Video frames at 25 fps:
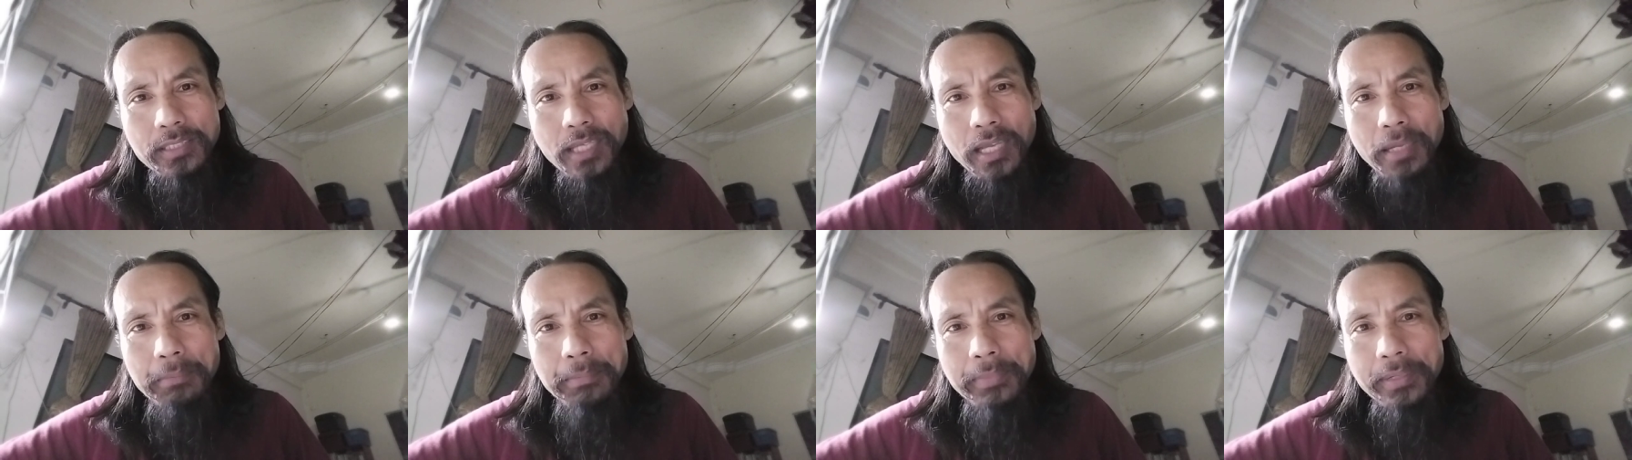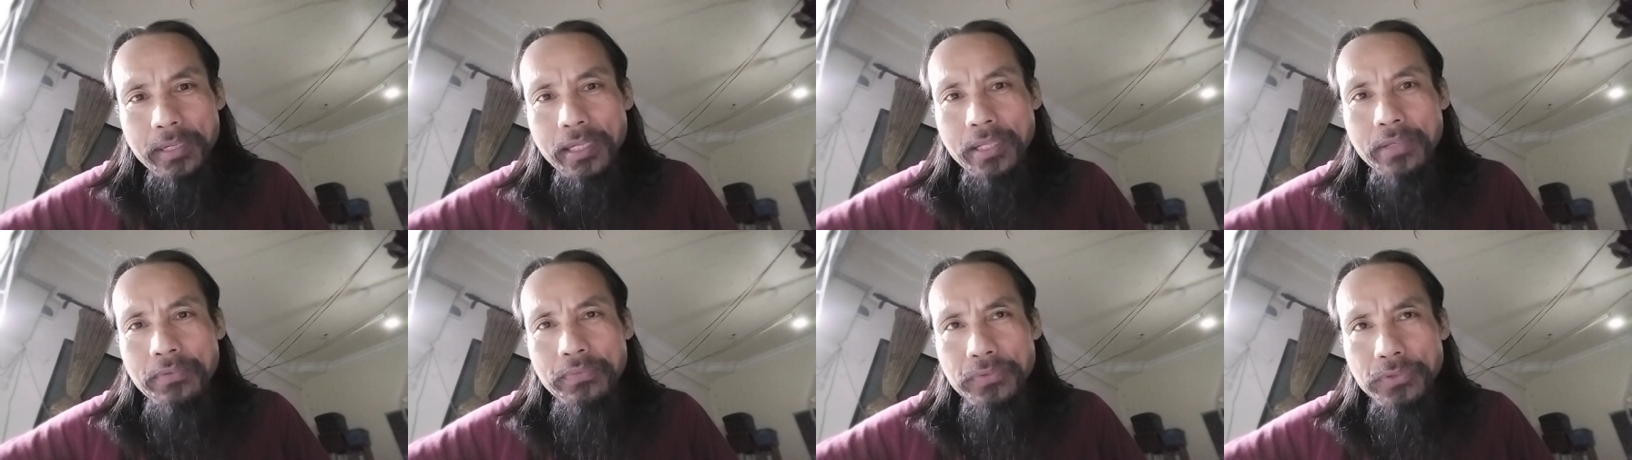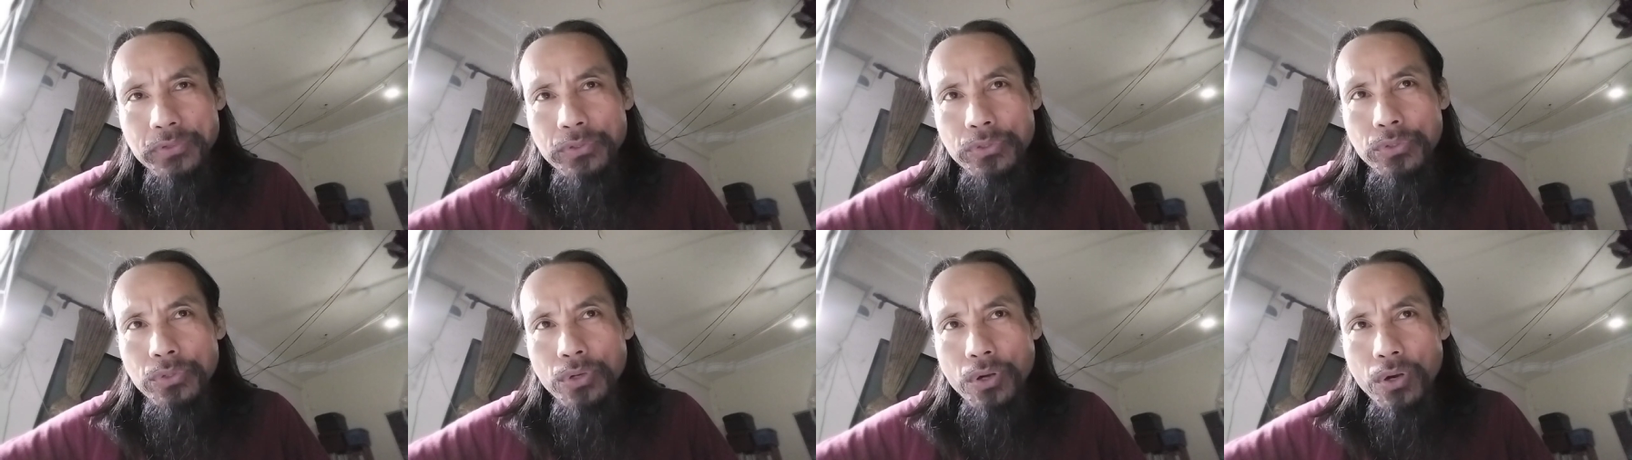I believe
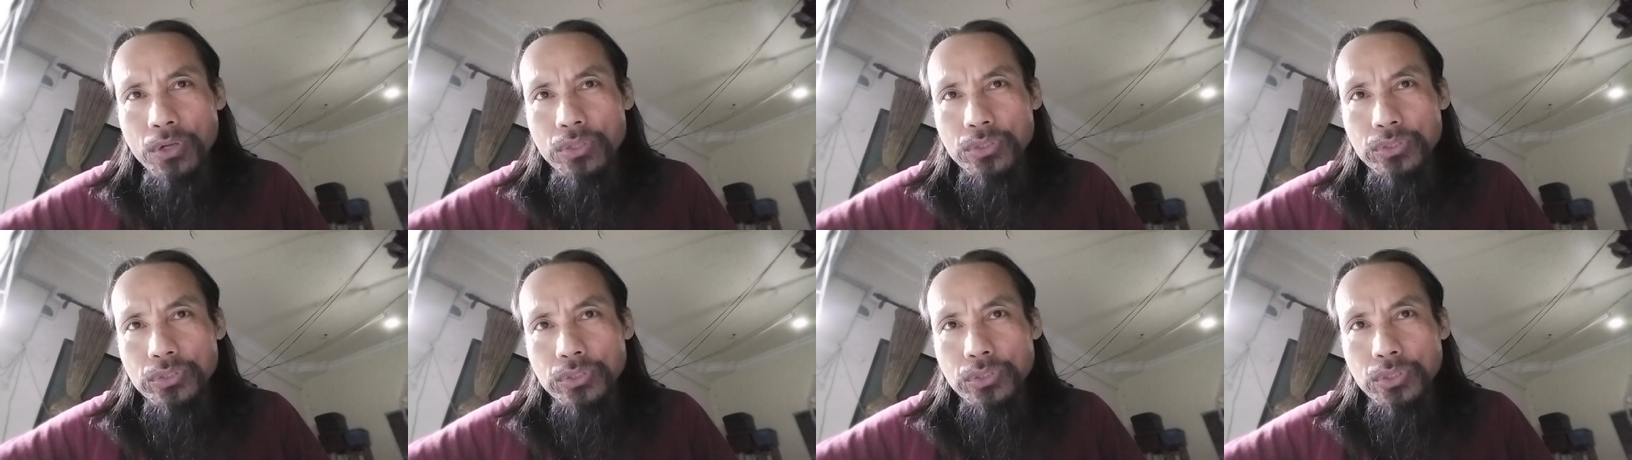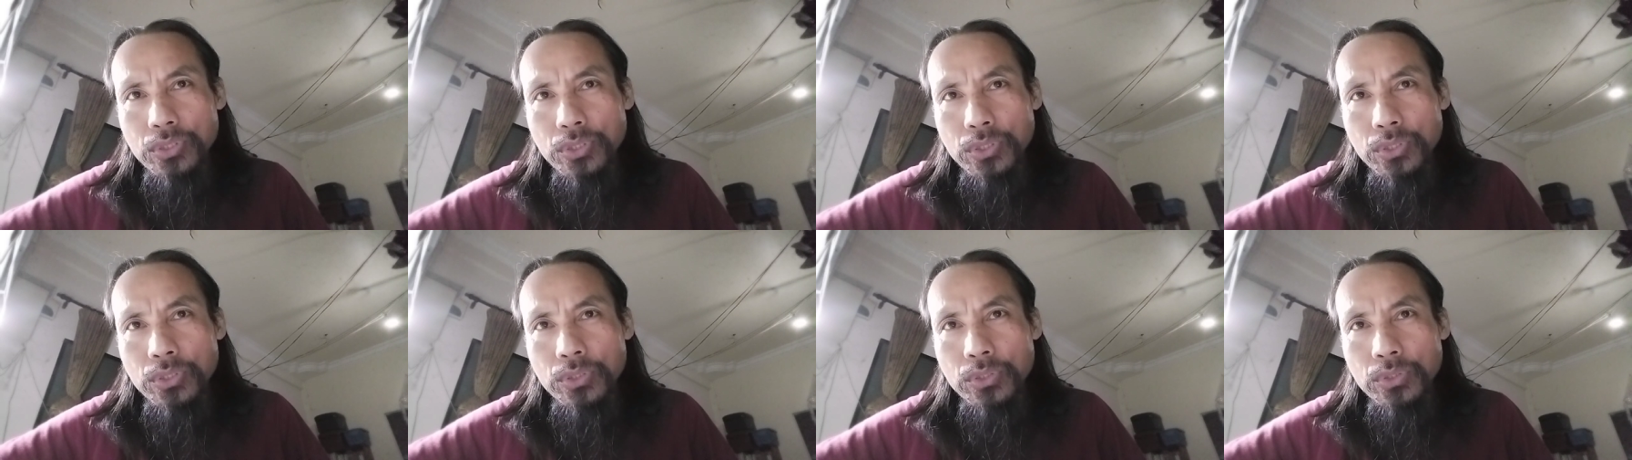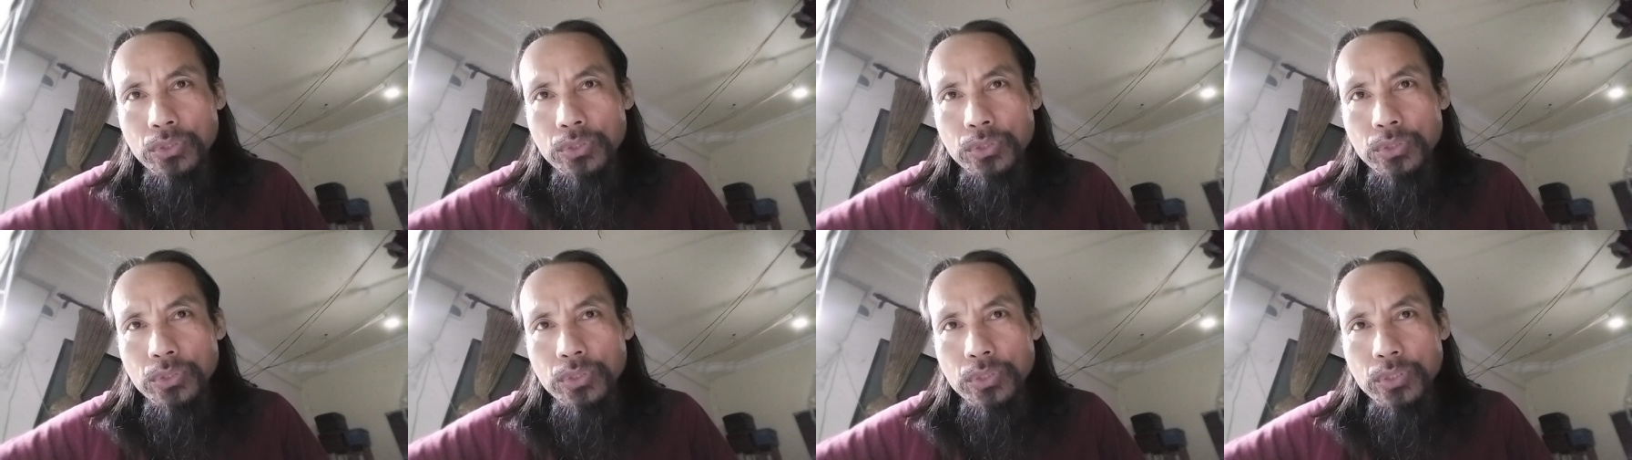you
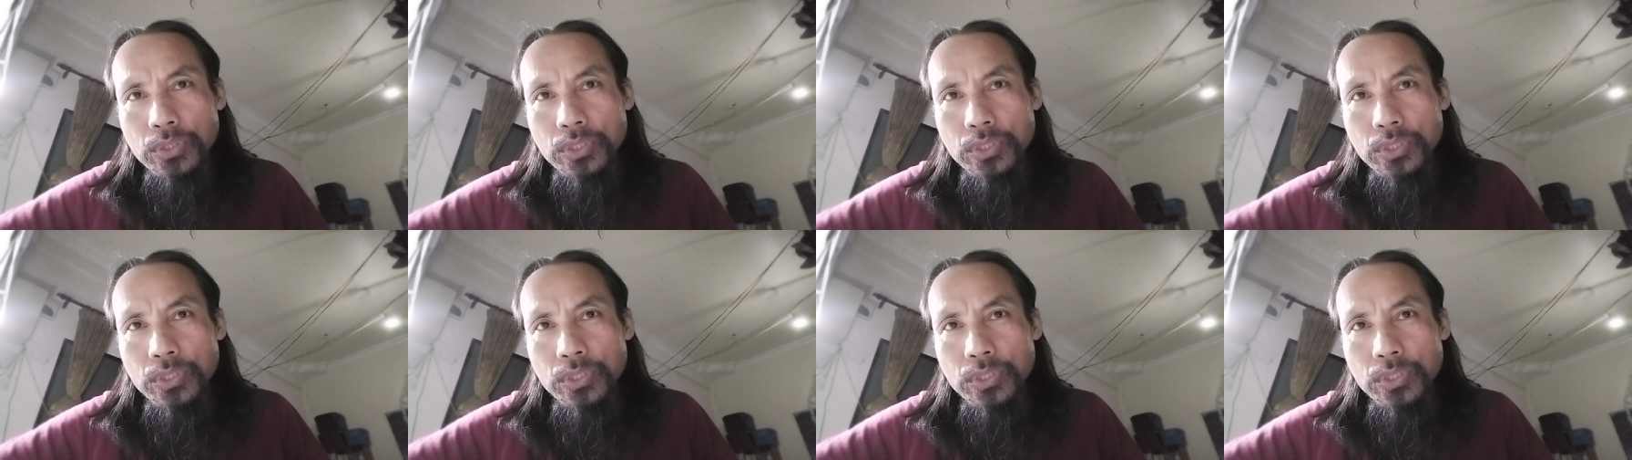also